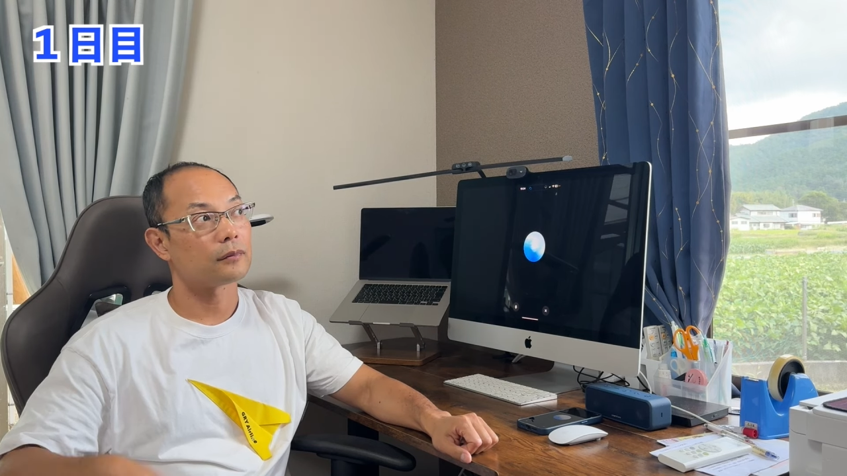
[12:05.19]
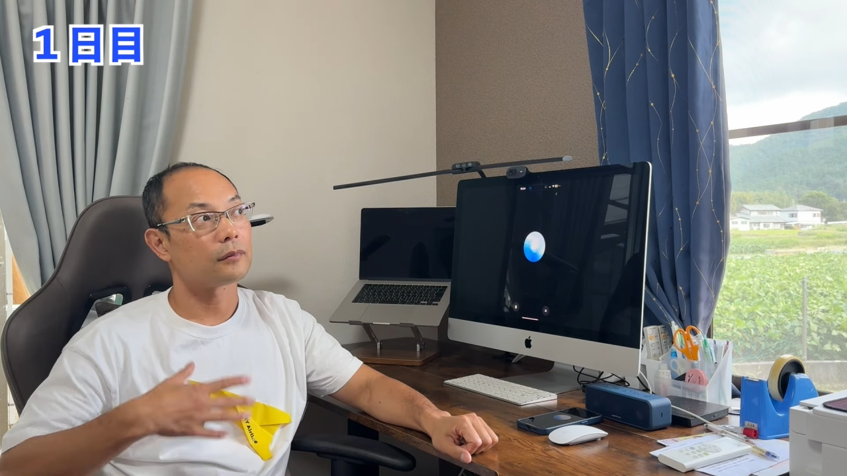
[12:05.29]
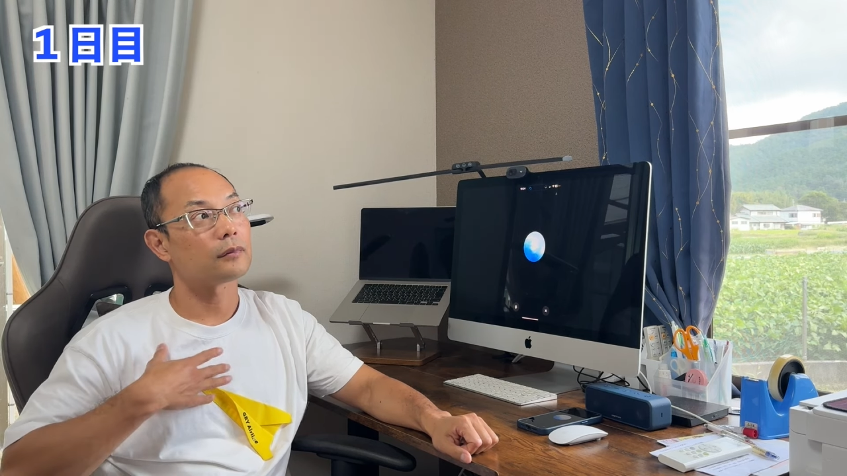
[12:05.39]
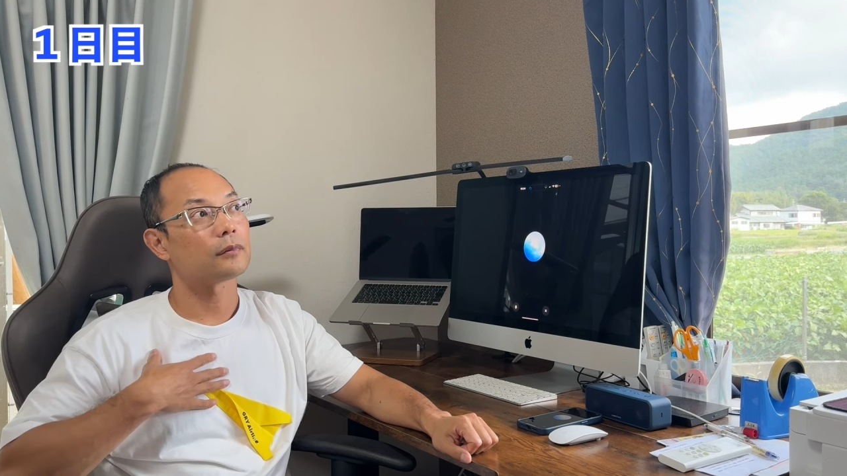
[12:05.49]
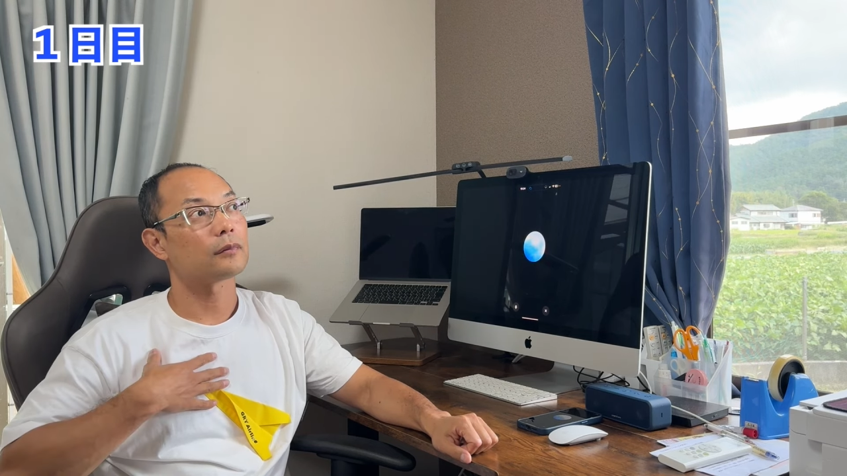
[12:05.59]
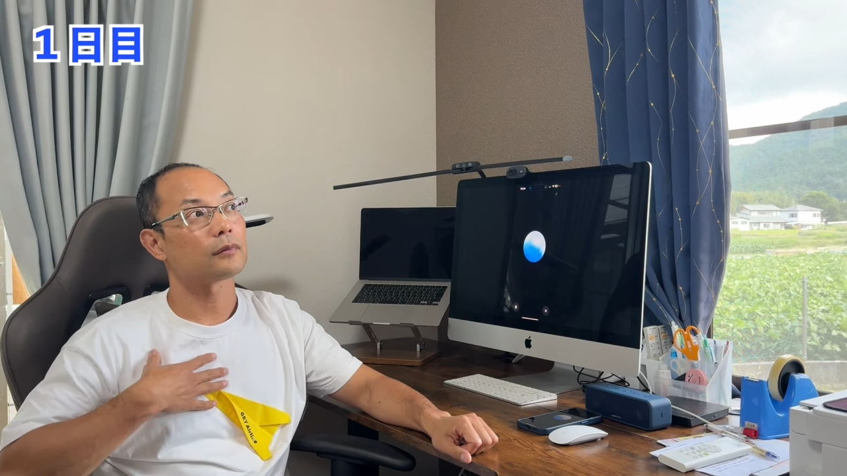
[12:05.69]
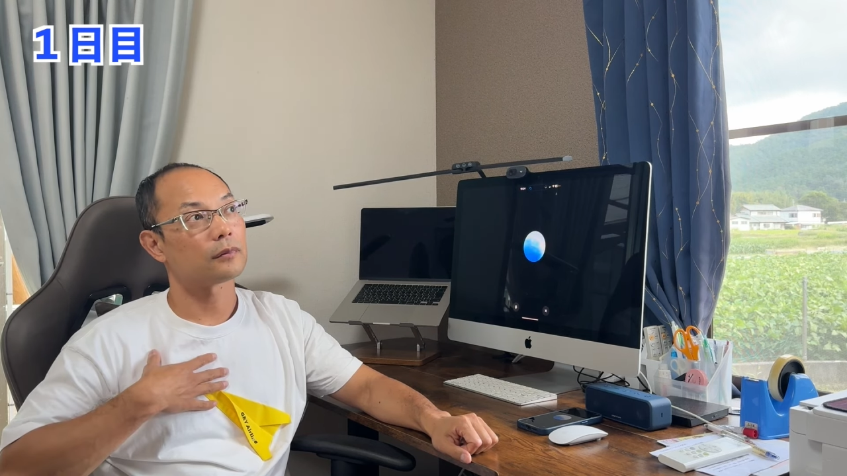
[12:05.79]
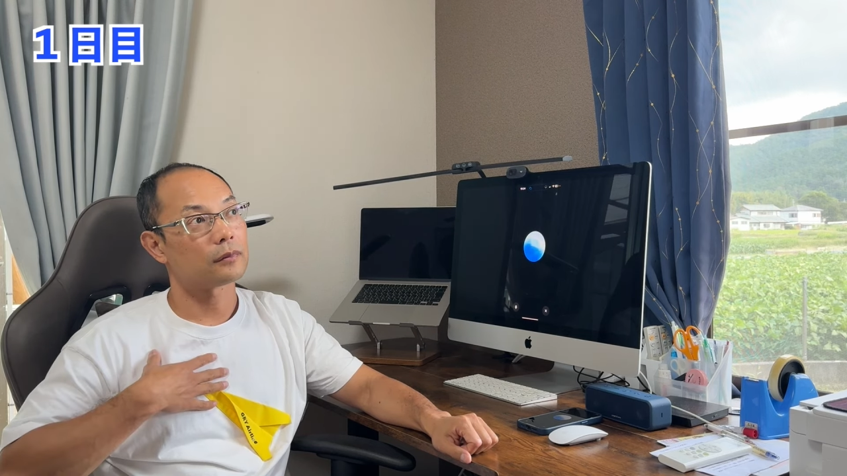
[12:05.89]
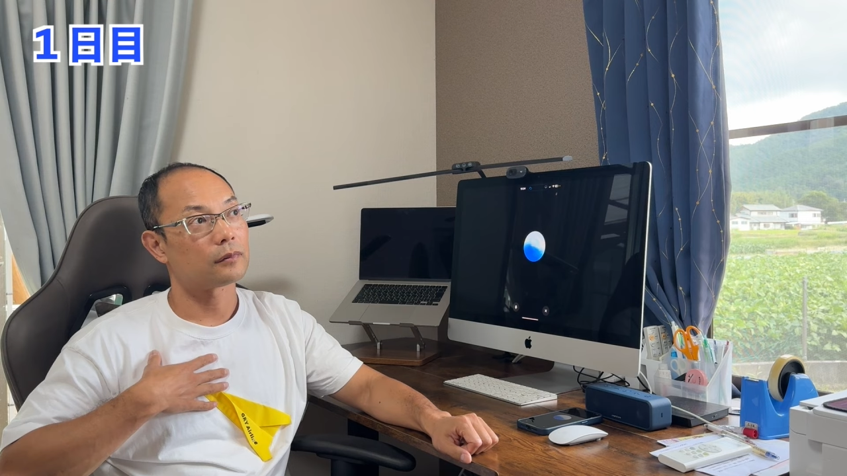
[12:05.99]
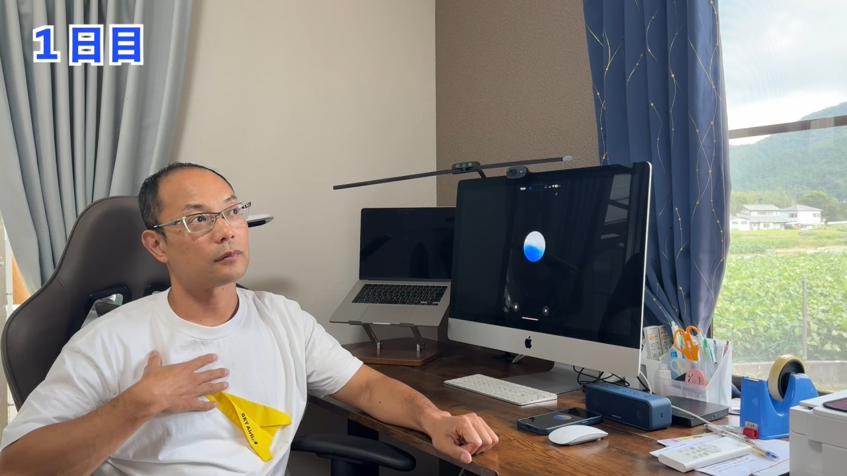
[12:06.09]
so I
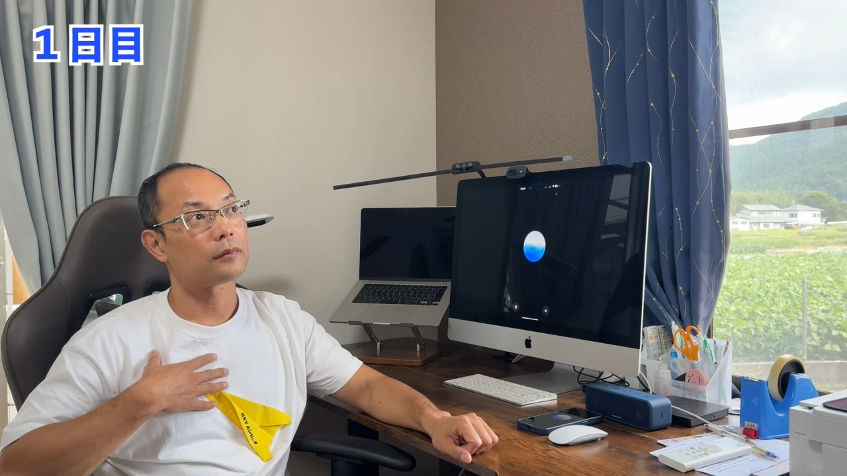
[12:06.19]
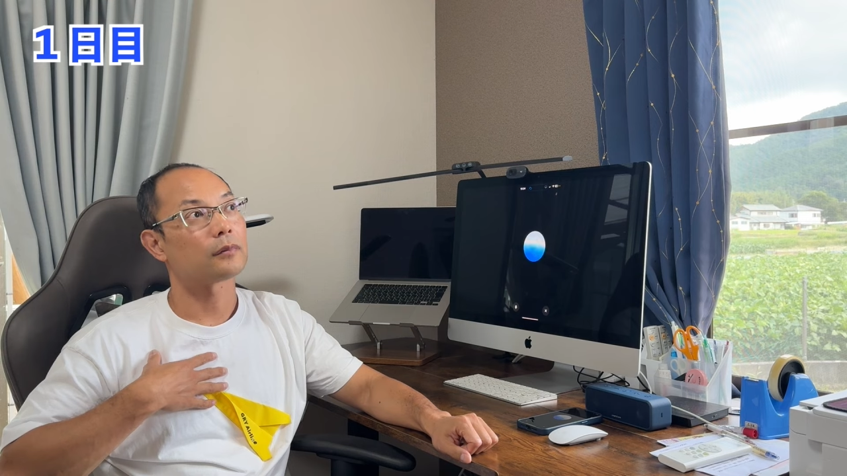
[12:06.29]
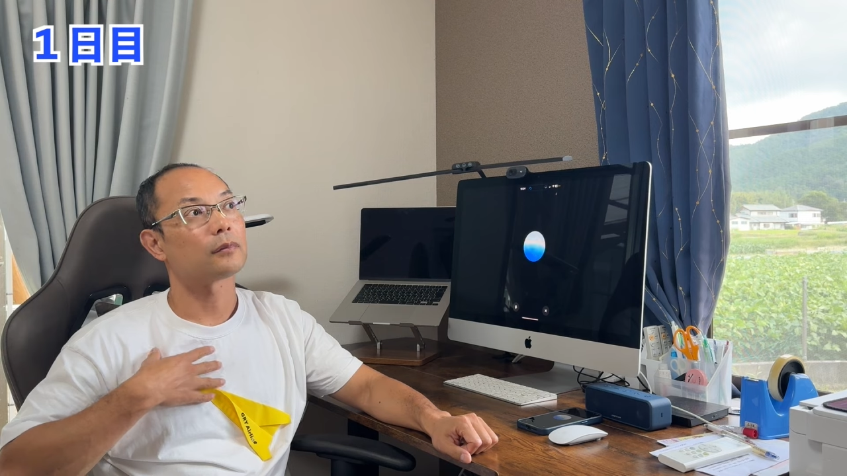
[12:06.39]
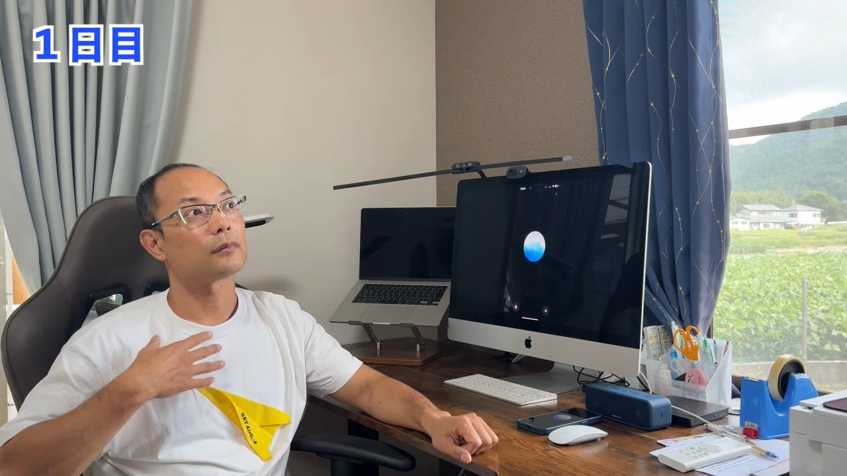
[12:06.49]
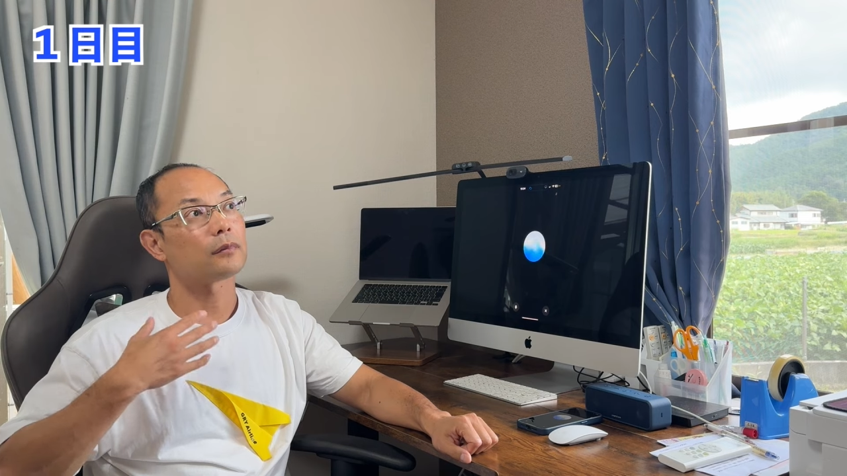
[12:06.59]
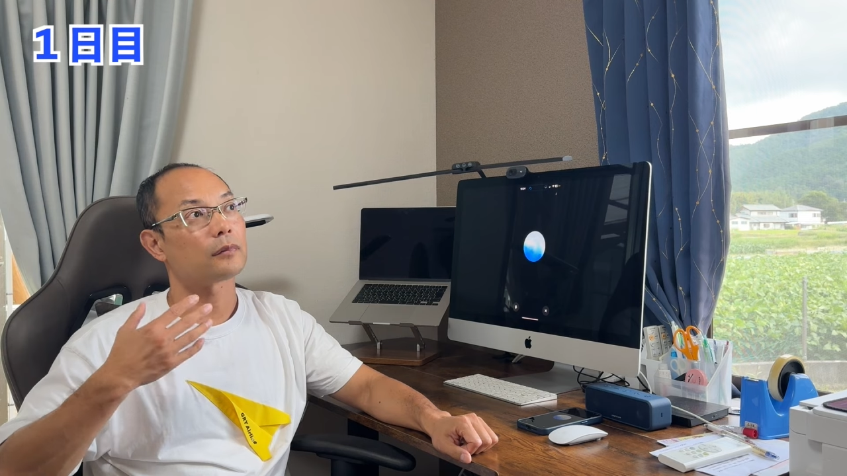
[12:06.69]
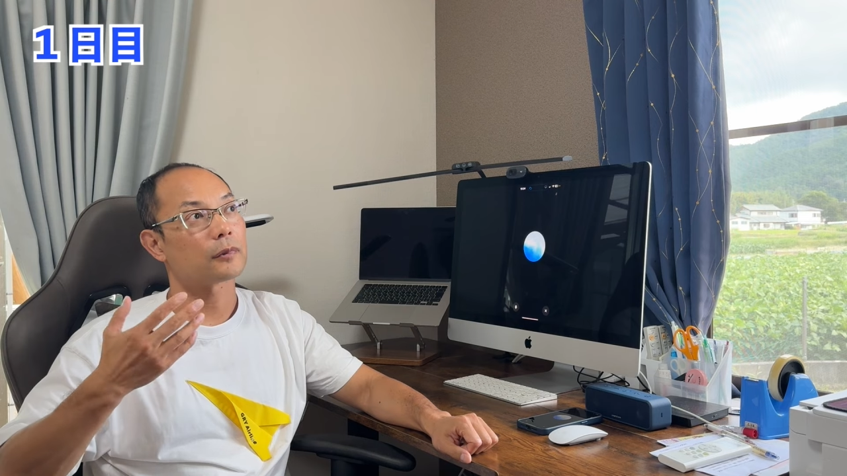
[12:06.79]
can explain